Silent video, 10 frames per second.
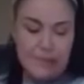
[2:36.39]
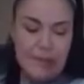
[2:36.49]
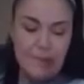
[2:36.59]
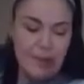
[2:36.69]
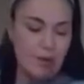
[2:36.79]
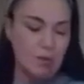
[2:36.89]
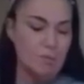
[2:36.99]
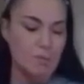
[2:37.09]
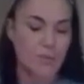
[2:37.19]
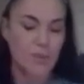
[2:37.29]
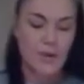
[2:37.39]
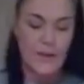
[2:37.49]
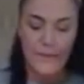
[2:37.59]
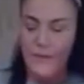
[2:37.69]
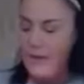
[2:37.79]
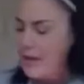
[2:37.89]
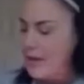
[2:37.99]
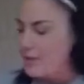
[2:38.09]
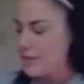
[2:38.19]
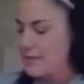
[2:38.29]
Same thing goes with stirring.
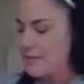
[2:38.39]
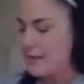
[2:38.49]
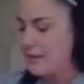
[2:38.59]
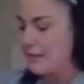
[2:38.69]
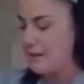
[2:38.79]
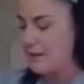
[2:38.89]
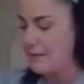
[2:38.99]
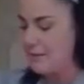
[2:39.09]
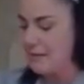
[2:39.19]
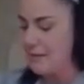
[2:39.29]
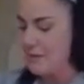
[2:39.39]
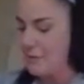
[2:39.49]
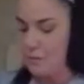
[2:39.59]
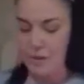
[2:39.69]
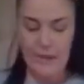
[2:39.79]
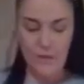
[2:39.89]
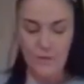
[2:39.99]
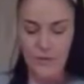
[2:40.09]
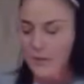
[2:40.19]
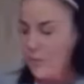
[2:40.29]
Just works out
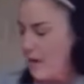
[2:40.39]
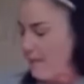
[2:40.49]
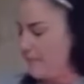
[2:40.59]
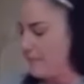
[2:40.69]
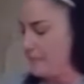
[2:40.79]
really well.